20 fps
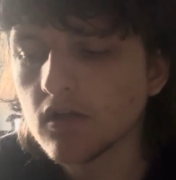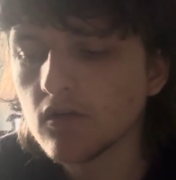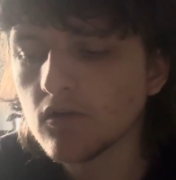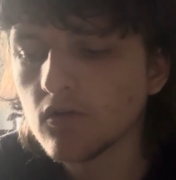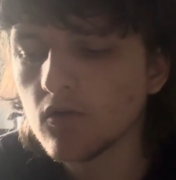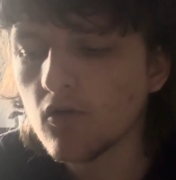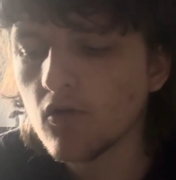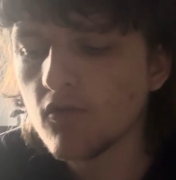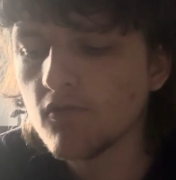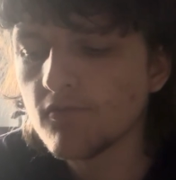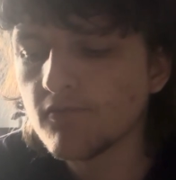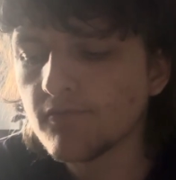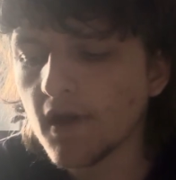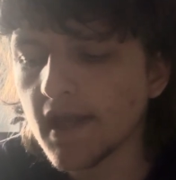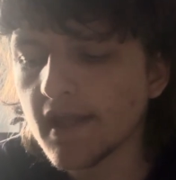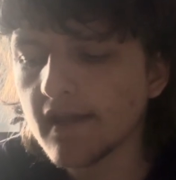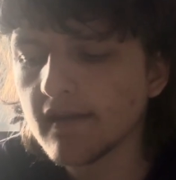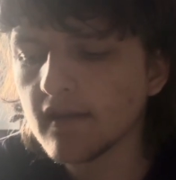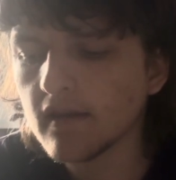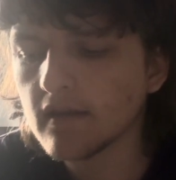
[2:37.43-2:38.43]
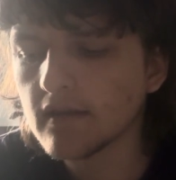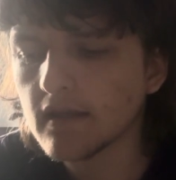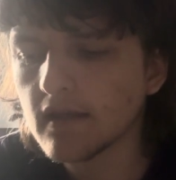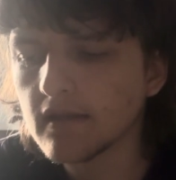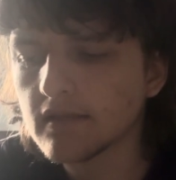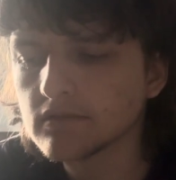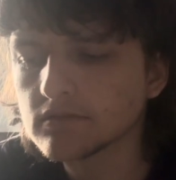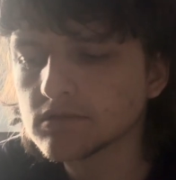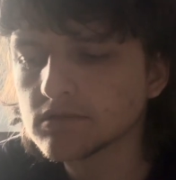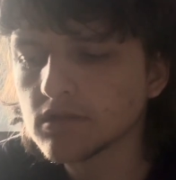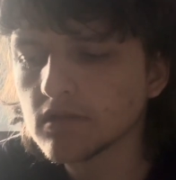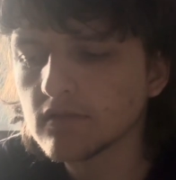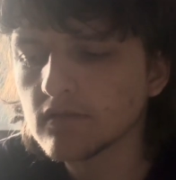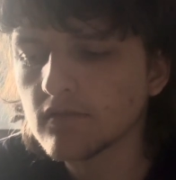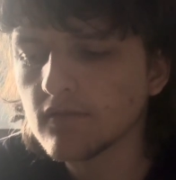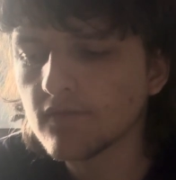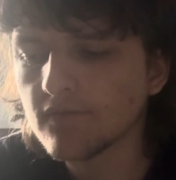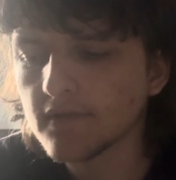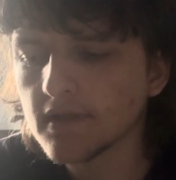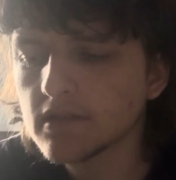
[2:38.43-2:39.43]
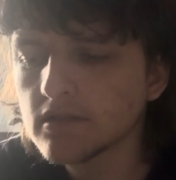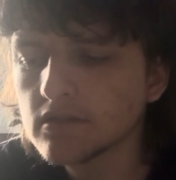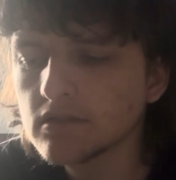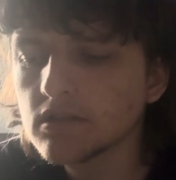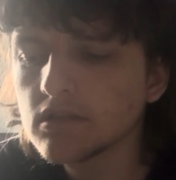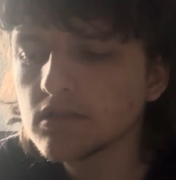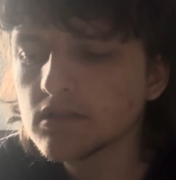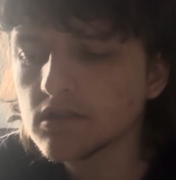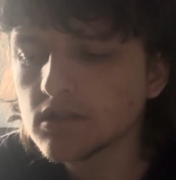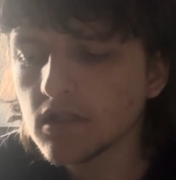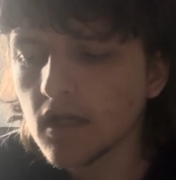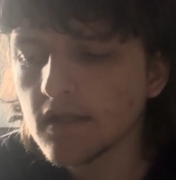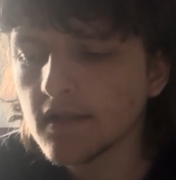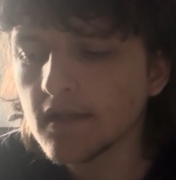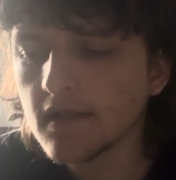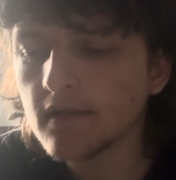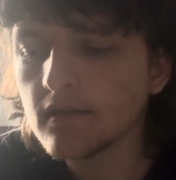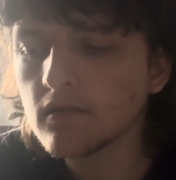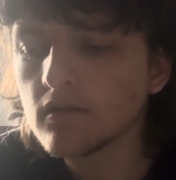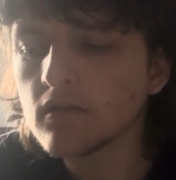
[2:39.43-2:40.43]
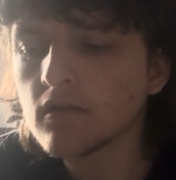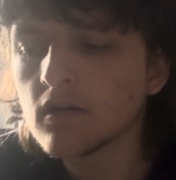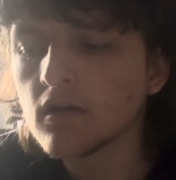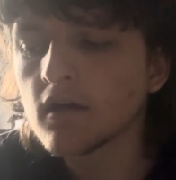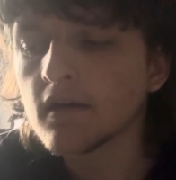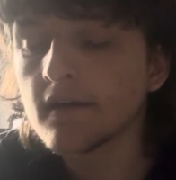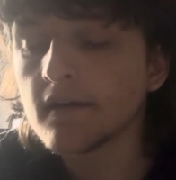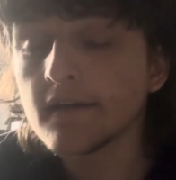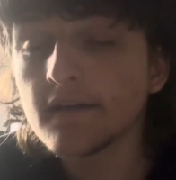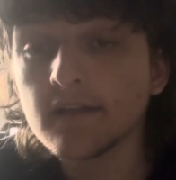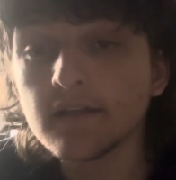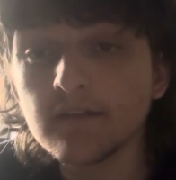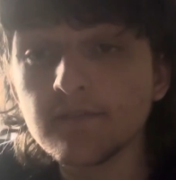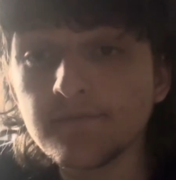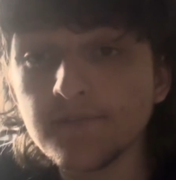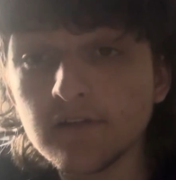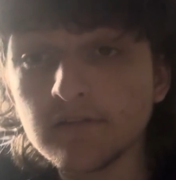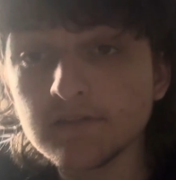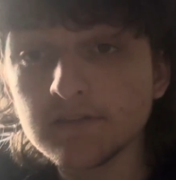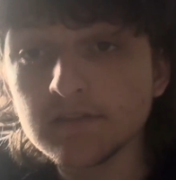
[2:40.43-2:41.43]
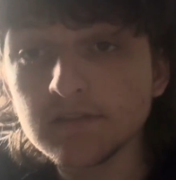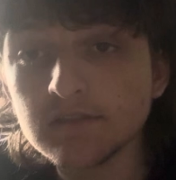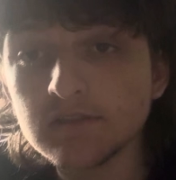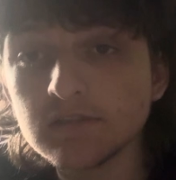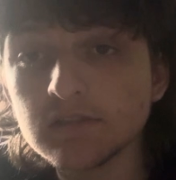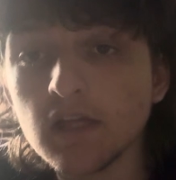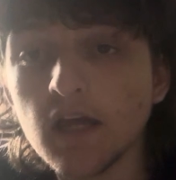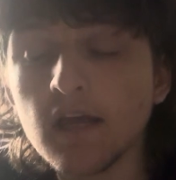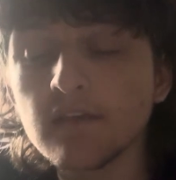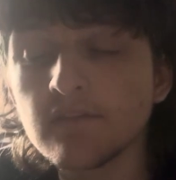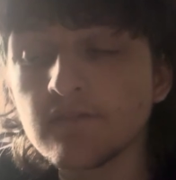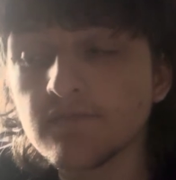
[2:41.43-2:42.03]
all fighting against the villains, and then the villains and